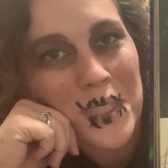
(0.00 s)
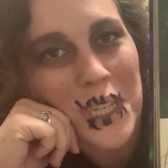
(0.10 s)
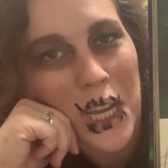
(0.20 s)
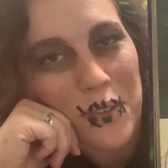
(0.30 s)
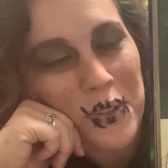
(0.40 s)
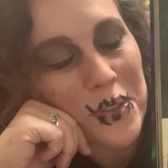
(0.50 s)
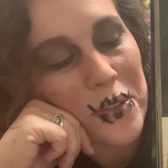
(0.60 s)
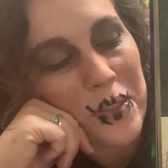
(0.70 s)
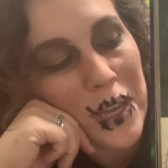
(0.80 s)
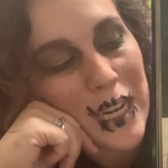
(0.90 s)
On further
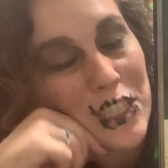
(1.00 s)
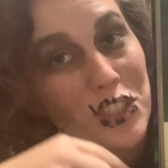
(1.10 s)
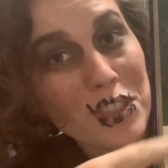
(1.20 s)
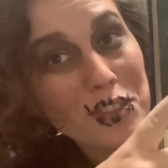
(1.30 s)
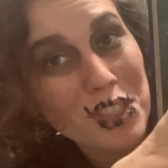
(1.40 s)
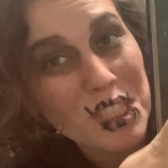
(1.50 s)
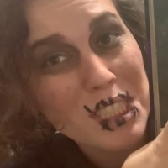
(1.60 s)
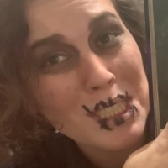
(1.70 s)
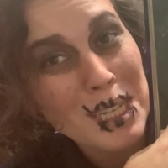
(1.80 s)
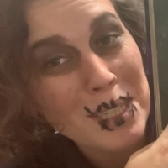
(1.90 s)
thought, I should have just
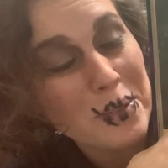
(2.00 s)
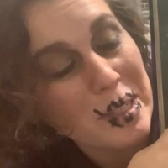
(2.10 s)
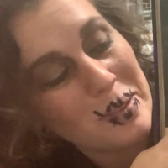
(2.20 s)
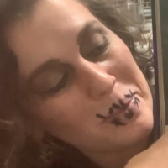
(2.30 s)
stuck with